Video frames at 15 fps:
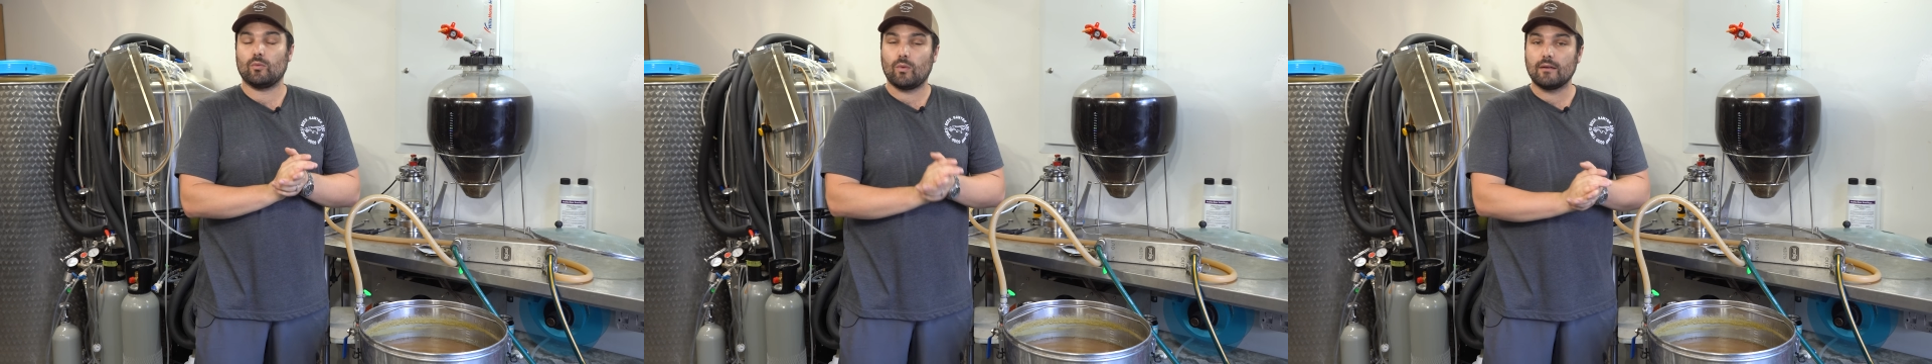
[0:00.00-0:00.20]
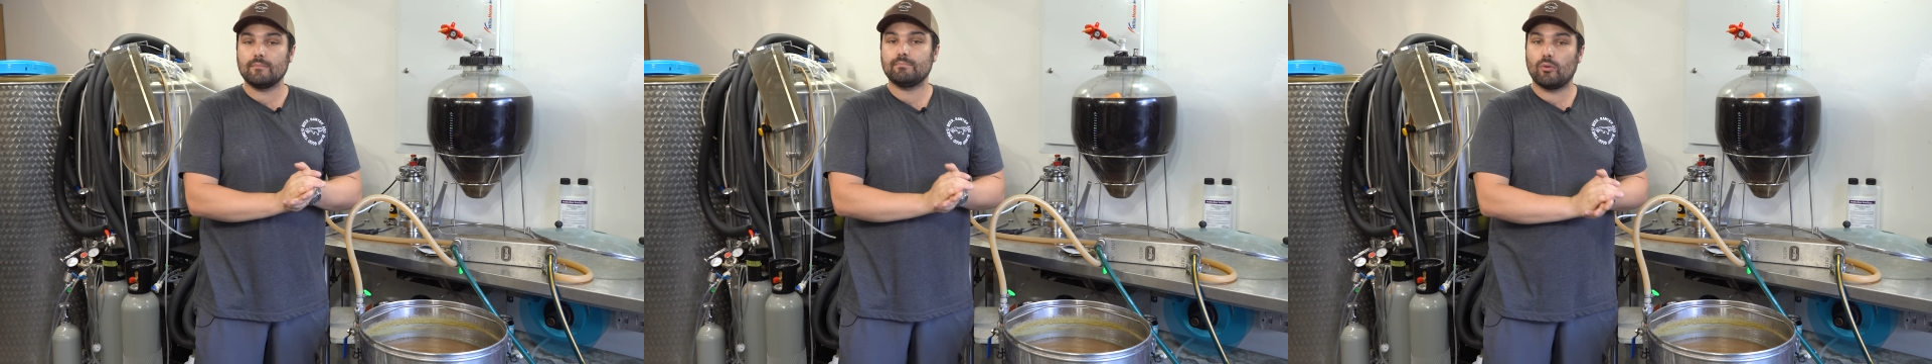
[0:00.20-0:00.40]

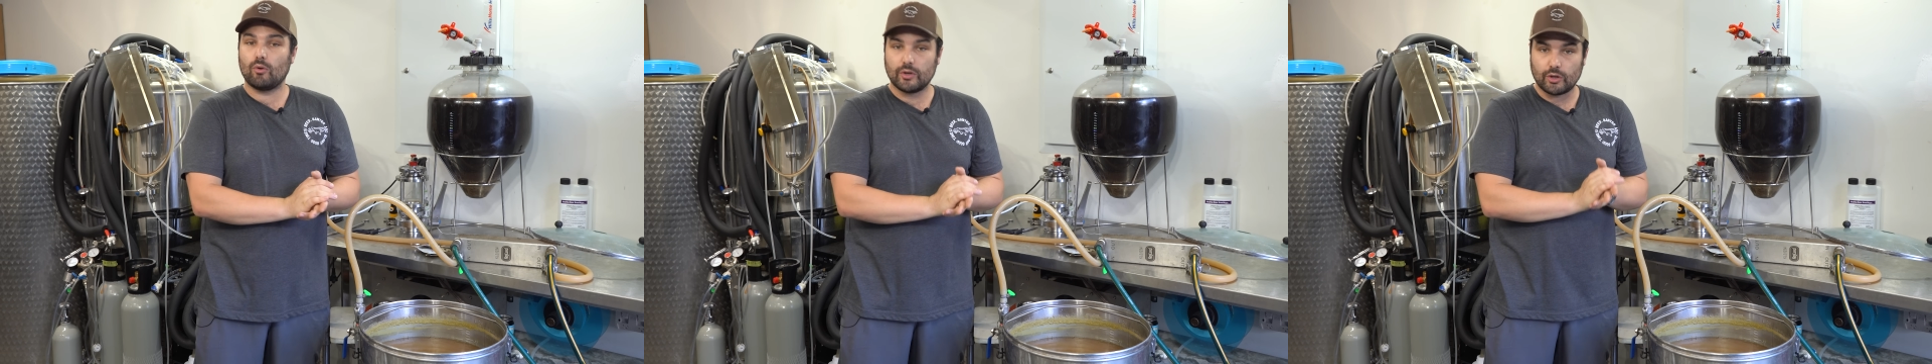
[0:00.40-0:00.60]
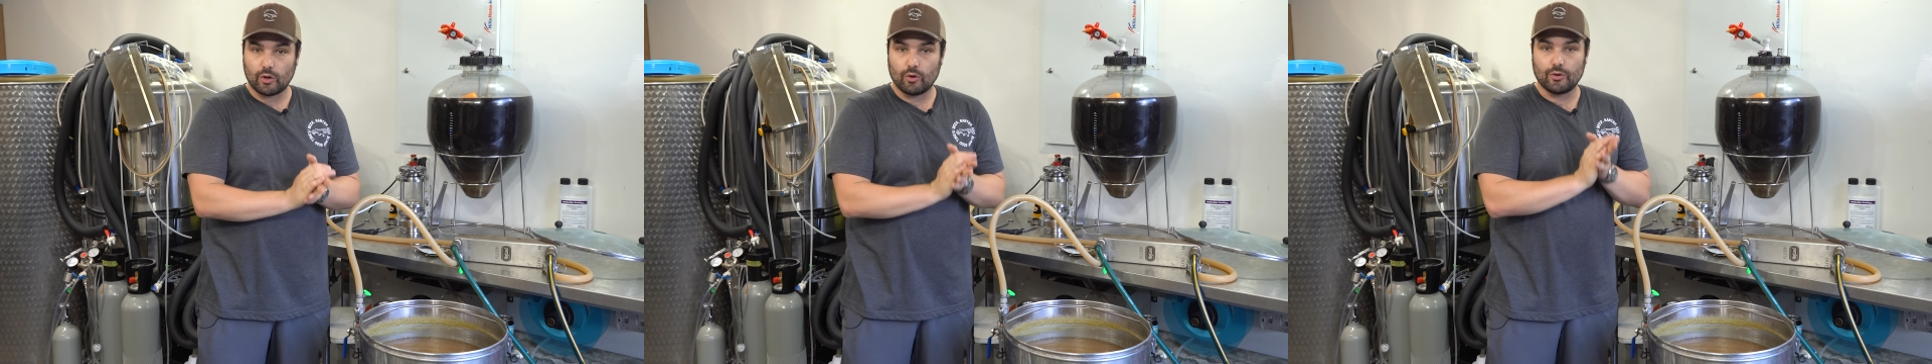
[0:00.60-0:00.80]

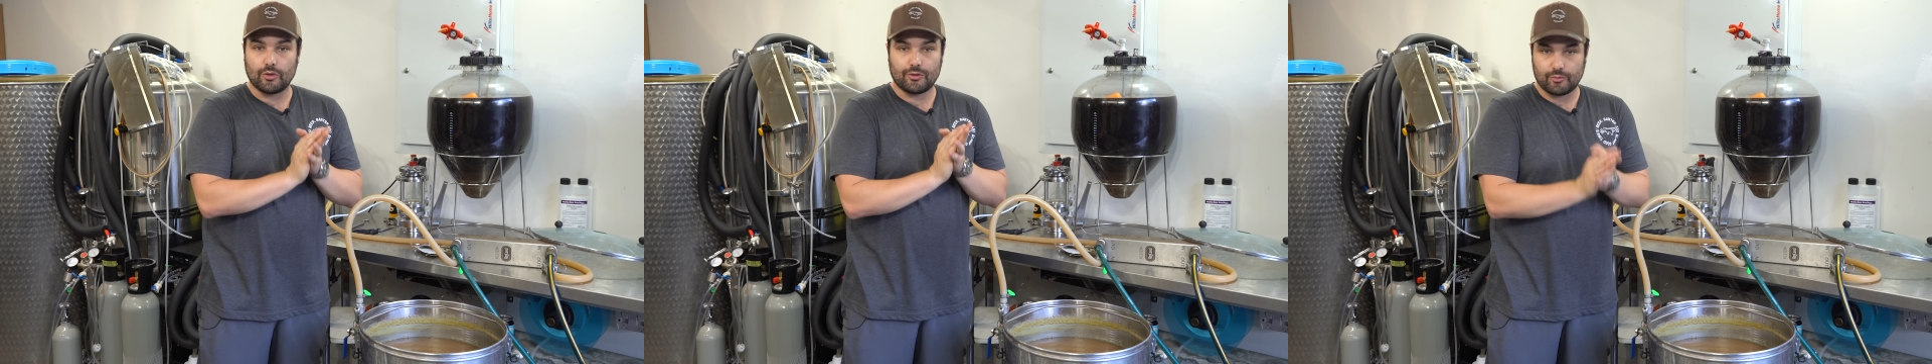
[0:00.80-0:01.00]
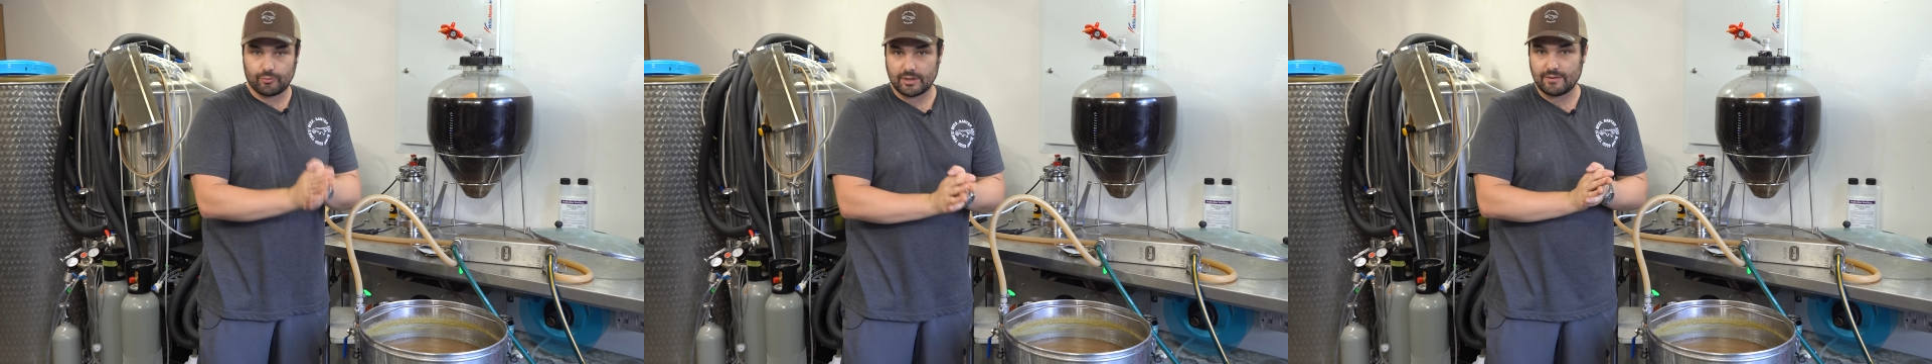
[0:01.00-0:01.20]

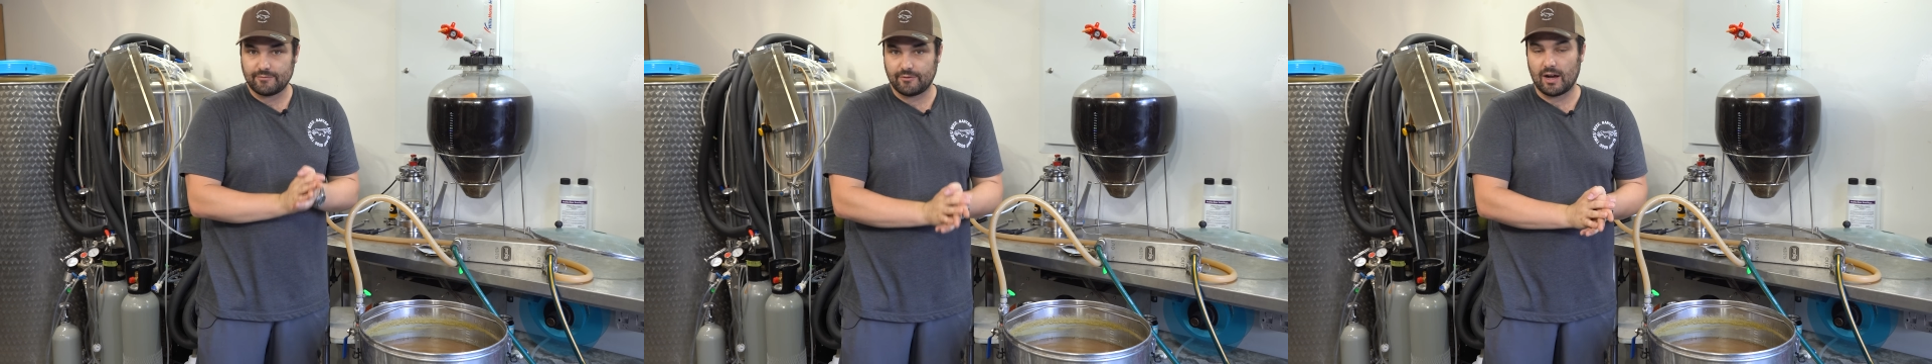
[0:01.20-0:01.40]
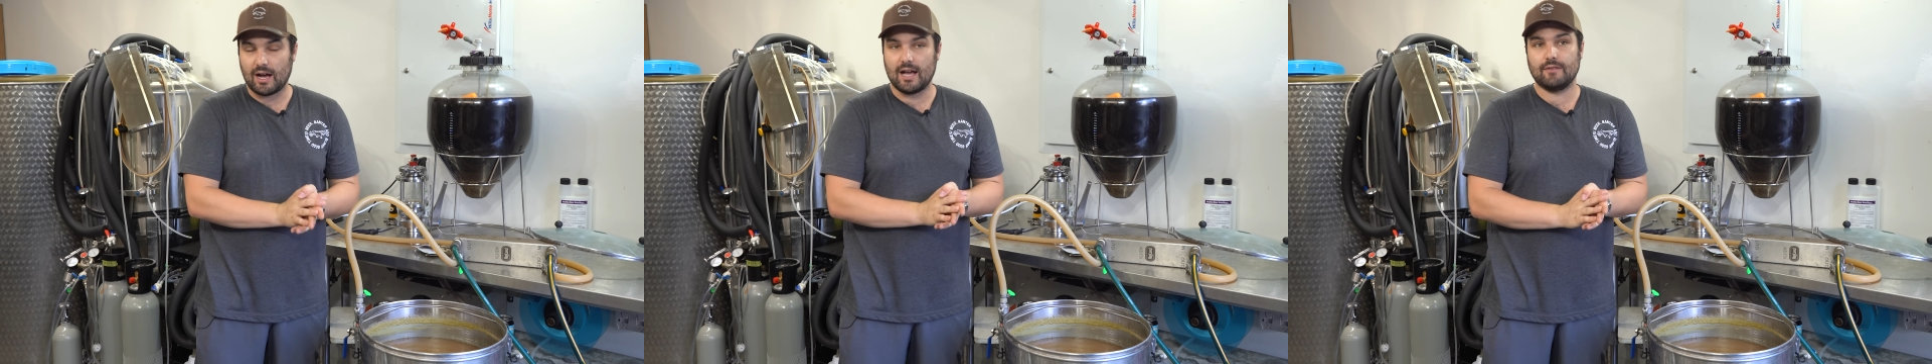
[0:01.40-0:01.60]

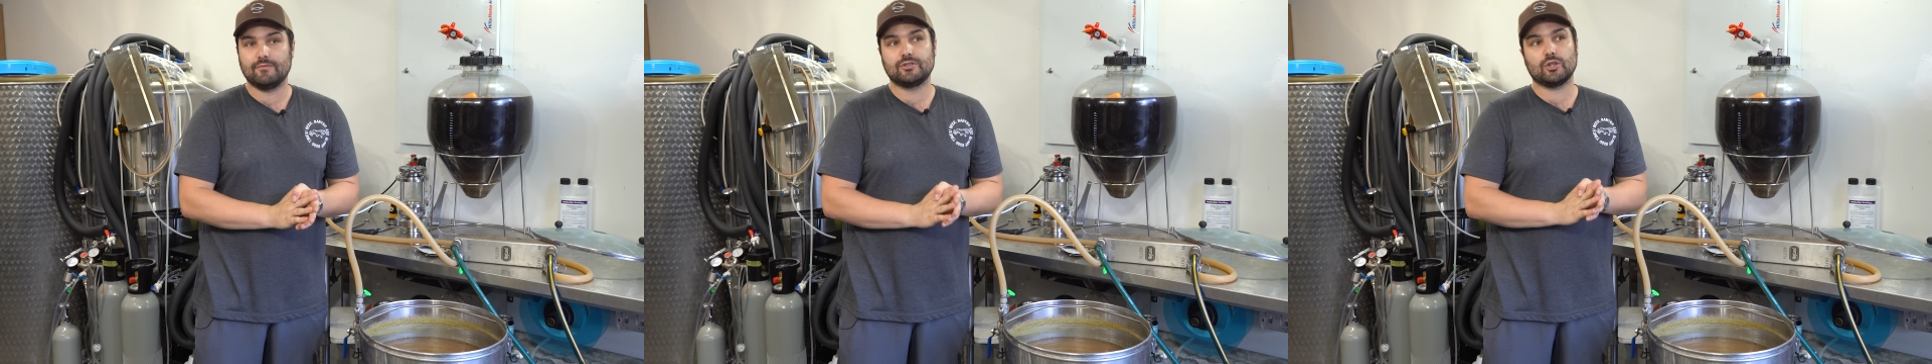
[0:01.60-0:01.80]
1.035.